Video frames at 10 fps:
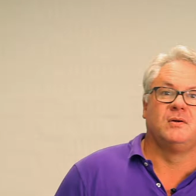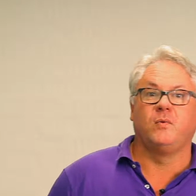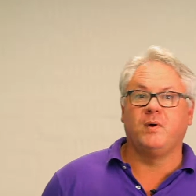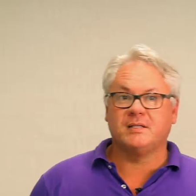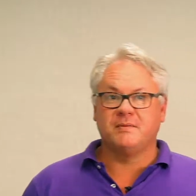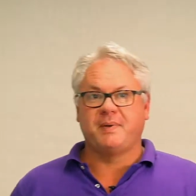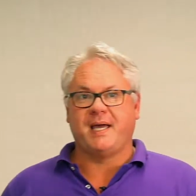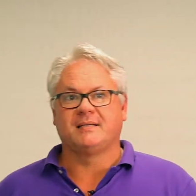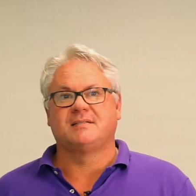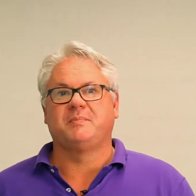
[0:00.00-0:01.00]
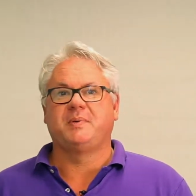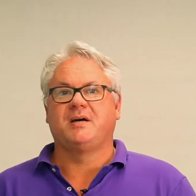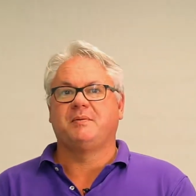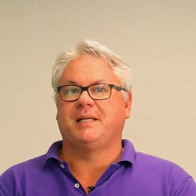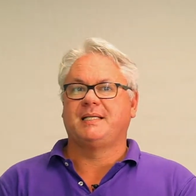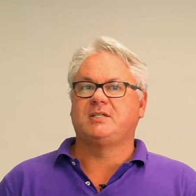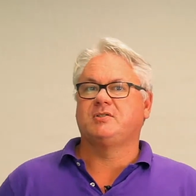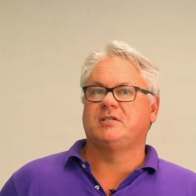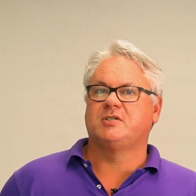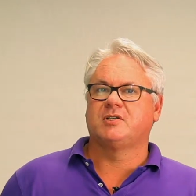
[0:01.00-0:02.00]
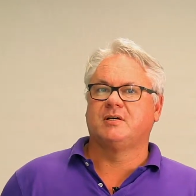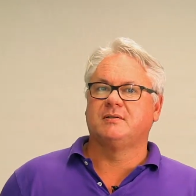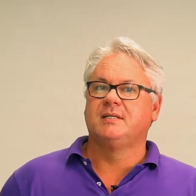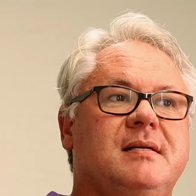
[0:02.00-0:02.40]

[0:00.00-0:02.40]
Welcome back to the PI Planning Cooking Show.